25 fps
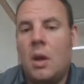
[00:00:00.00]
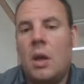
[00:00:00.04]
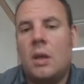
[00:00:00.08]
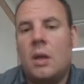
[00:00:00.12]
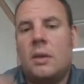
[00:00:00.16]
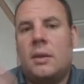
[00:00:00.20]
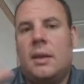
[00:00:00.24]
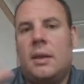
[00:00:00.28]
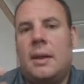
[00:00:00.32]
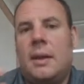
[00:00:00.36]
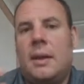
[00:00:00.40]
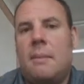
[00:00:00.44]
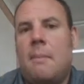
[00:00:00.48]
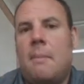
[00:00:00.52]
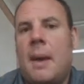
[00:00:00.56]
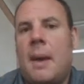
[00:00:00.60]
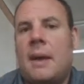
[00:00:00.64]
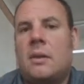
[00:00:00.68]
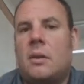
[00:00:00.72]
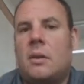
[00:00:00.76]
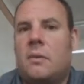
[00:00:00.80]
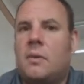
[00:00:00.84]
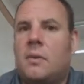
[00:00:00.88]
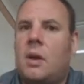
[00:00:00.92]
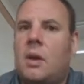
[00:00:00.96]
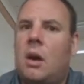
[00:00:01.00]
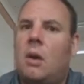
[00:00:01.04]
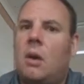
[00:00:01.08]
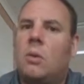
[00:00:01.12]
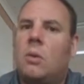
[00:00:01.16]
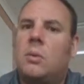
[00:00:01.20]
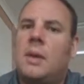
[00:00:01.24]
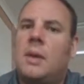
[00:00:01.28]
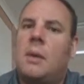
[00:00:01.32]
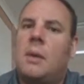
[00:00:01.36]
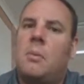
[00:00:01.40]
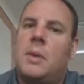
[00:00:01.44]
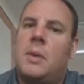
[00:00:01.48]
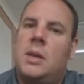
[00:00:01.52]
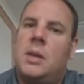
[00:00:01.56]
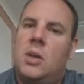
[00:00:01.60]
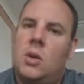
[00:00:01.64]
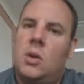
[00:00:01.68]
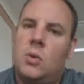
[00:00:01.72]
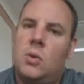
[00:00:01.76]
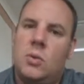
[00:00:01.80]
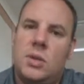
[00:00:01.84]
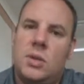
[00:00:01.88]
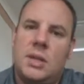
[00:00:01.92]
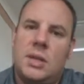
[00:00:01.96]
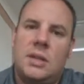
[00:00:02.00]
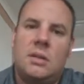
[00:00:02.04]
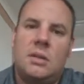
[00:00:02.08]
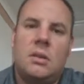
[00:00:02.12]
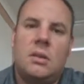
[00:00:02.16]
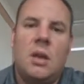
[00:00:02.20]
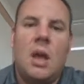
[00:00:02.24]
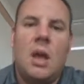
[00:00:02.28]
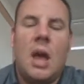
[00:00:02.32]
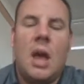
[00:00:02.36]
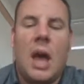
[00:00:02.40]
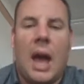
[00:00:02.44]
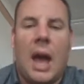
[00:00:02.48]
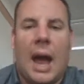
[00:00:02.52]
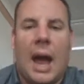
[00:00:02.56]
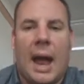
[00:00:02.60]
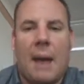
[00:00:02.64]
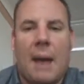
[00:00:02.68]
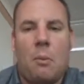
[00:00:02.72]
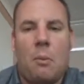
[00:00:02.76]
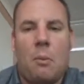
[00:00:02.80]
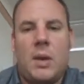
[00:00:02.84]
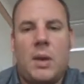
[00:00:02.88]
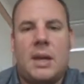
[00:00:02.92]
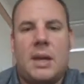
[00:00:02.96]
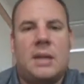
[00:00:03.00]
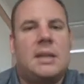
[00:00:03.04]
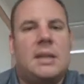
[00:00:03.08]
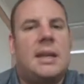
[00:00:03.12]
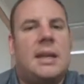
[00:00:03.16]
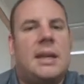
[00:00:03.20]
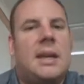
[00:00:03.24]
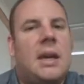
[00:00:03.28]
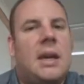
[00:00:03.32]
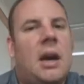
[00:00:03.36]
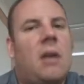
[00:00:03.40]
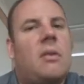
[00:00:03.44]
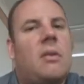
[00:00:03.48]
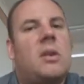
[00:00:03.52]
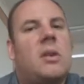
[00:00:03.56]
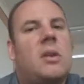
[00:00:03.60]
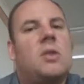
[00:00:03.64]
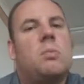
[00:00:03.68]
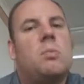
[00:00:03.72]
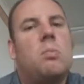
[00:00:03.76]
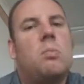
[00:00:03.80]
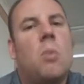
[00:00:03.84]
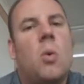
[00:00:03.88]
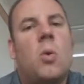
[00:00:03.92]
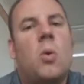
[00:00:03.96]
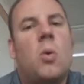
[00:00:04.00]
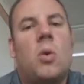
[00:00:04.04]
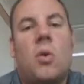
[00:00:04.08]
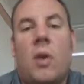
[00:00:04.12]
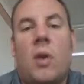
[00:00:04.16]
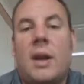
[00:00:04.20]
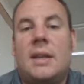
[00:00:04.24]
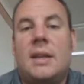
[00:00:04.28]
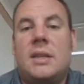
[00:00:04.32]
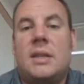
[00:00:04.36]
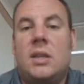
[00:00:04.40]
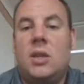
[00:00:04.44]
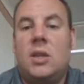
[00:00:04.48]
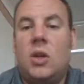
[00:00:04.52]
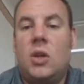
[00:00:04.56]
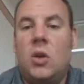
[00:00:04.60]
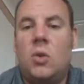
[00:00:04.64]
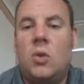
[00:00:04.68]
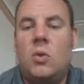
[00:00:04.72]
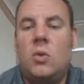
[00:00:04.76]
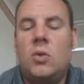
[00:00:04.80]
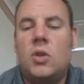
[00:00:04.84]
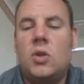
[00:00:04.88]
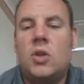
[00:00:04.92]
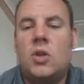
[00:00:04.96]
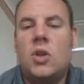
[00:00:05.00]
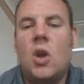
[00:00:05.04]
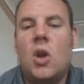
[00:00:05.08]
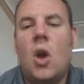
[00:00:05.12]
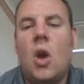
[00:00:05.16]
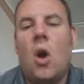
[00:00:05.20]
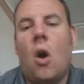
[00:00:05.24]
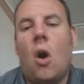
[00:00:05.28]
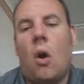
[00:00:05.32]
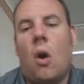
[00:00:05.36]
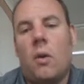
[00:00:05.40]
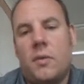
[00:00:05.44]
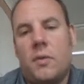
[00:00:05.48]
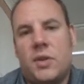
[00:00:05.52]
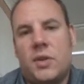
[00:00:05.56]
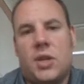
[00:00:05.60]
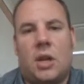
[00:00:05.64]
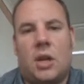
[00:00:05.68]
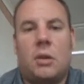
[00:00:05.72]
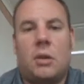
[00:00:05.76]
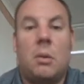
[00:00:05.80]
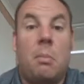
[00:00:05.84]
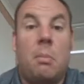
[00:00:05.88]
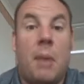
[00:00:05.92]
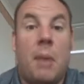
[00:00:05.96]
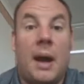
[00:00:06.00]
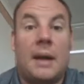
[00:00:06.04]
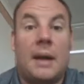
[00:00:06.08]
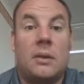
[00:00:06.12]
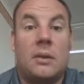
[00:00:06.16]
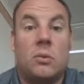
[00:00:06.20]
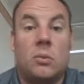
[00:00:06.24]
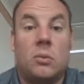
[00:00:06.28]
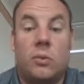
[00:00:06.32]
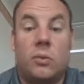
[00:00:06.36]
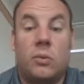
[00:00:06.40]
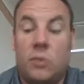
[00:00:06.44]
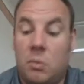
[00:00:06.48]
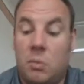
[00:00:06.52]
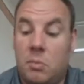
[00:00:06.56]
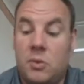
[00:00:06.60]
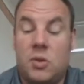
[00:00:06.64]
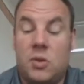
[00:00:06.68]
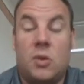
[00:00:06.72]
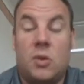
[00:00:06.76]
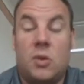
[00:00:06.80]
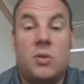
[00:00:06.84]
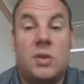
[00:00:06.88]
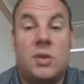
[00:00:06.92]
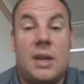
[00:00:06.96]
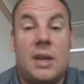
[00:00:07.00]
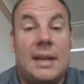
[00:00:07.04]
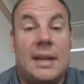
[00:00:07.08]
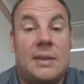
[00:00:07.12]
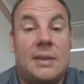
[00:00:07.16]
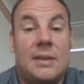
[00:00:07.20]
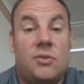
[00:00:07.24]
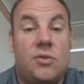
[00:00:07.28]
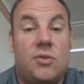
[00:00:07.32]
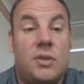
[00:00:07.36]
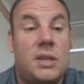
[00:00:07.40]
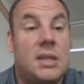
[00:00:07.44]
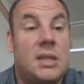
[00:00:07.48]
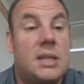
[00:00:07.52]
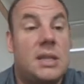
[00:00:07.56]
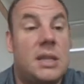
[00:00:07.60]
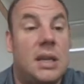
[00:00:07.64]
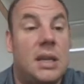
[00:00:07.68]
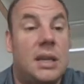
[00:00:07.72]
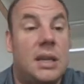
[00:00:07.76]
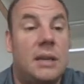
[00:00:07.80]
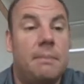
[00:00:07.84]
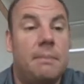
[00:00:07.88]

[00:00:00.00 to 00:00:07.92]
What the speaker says: the amount of coal that we're using, and we can encourage more greater use of solar panels to produce electricity.